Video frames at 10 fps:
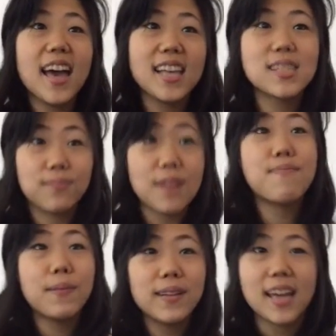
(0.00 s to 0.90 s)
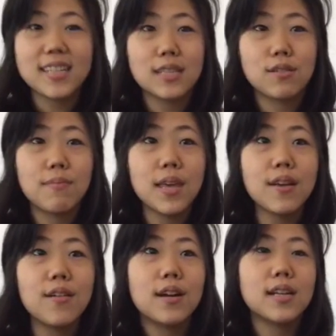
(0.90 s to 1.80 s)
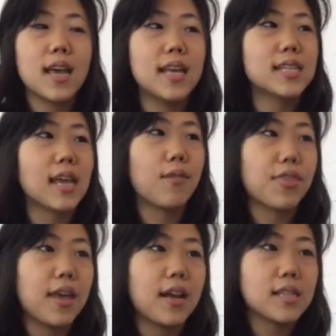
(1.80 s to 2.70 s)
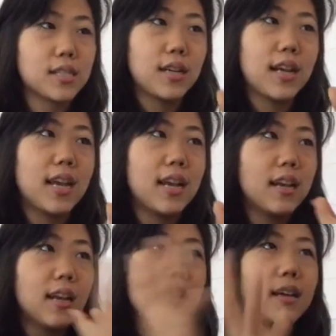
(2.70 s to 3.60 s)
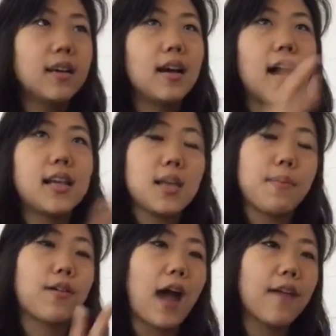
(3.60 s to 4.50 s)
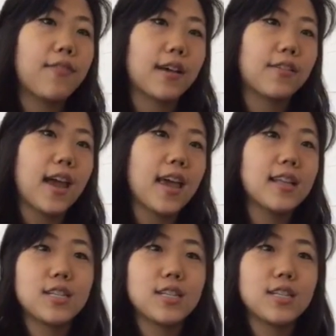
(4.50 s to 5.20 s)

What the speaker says: Yeah, it's when people get in touch with me, or it's like within a certain demographic, right?